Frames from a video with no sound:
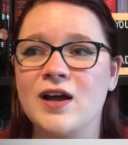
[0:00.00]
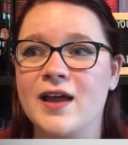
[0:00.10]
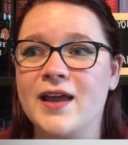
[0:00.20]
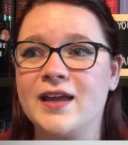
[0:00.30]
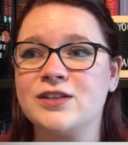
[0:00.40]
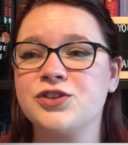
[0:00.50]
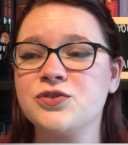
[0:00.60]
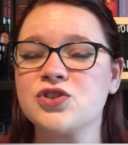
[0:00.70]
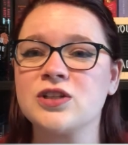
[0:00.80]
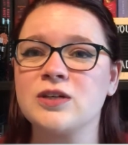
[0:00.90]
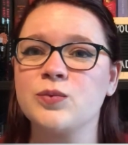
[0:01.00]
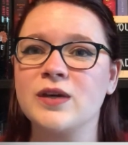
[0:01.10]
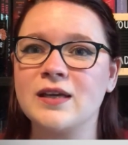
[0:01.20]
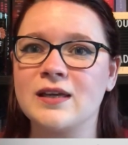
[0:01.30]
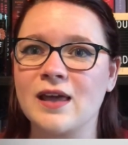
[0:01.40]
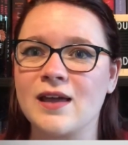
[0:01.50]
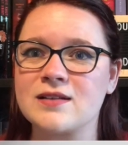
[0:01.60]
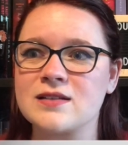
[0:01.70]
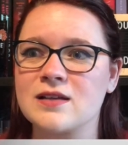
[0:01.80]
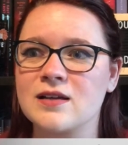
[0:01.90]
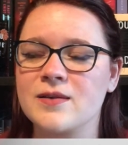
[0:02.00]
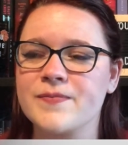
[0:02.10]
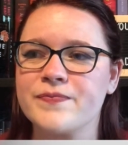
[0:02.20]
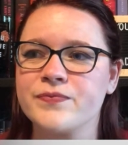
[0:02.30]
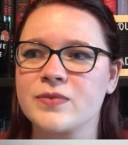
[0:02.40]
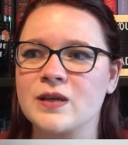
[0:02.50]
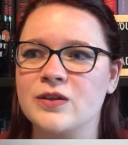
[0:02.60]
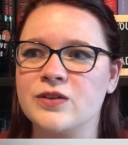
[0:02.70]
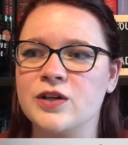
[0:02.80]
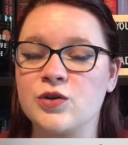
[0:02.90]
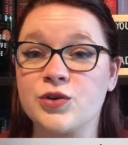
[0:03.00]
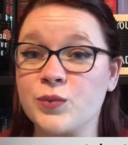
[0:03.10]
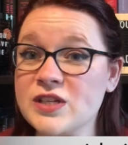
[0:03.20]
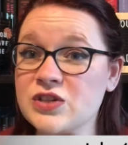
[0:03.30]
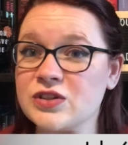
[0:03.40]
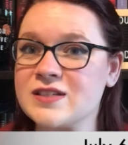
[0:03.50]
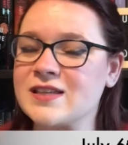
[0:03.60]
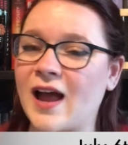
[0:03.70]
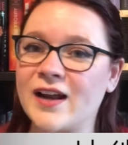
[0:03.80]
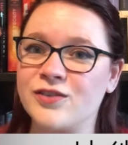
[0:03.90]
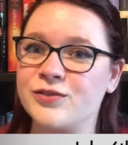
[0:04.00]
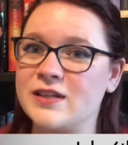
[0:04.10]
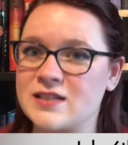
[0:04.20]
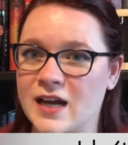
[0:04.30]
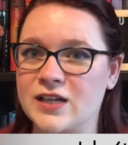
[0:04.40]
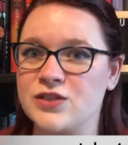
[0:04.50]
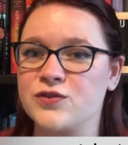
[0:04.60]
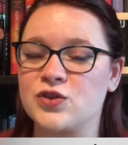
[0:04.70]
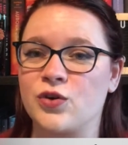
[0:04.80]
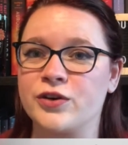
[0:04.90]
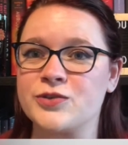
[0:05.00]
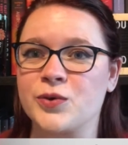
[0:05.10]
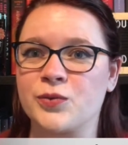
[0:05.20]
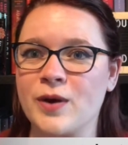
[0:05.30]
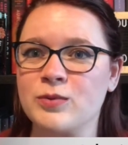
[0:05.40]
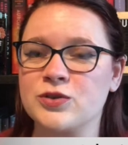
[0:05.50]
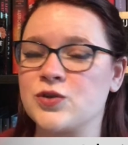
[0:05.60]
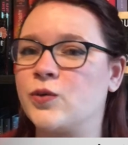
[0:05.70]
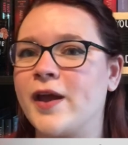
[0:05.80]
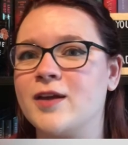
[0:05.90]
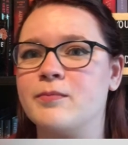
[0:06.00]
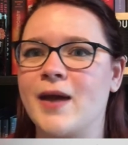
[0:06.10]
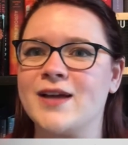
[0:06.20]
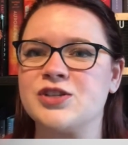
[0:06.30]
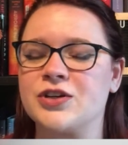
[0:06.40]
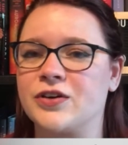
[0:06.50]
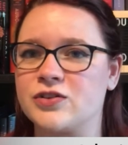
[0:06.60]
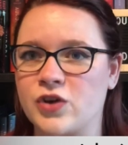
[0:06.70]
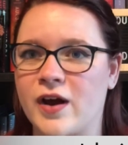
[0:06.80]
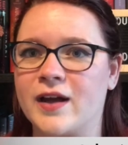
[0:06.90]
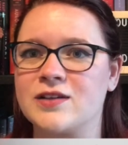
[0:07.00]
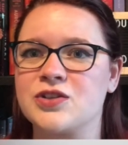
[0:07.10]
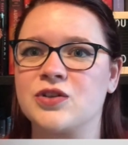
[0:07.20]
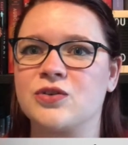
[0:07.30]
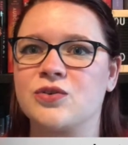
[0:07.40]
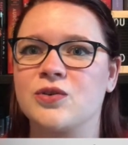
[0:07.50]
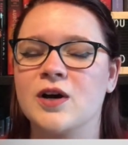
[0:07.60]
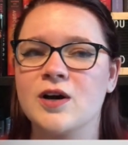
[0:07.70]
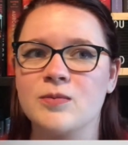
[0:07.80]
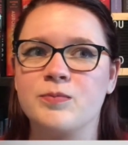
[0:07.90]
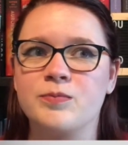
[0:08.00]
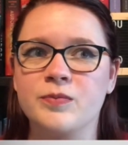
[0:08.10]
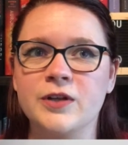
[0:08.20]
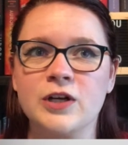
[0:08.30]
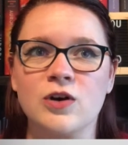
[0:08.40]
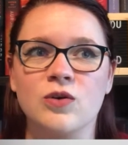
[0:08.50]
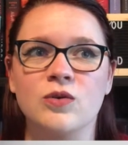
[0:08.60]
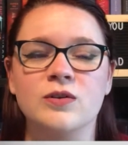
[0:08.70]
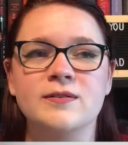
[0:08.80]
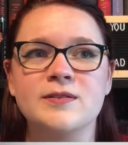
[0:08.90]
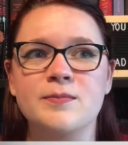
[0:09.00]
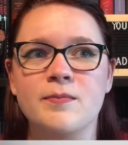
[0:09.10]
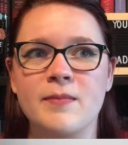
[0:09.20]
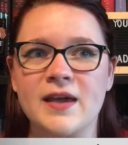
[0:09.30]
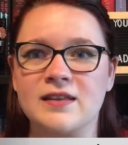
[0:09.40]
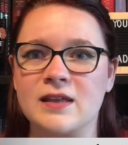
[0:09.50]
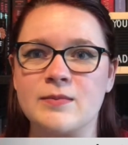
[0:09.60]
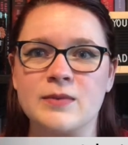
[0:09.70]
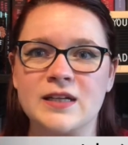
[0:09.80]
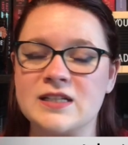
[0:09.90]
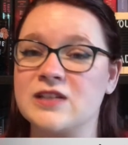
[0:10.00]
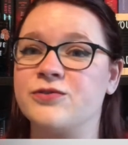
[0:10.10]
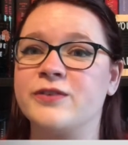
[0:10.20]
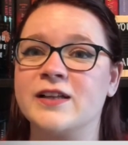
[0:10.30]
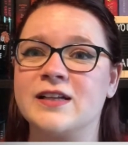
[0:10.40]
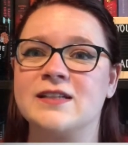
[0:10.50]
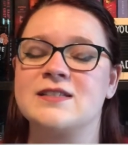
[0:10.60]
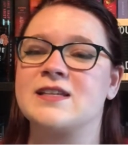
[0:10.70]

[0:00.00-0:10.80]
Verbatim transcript: And usually we get you know, the wizard side of these kinds of stories where rebels who hate magic are trying to, you know, make them into villains